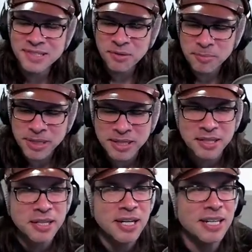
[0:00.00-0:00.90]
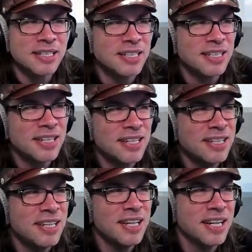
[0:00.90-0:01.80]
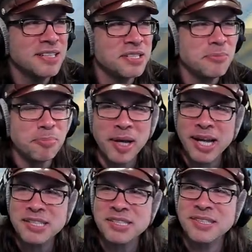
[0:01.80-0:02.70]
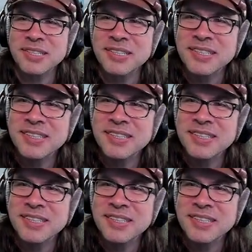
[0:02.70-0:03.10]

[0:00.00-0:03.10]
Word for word: Oh my god, Nazi bastard.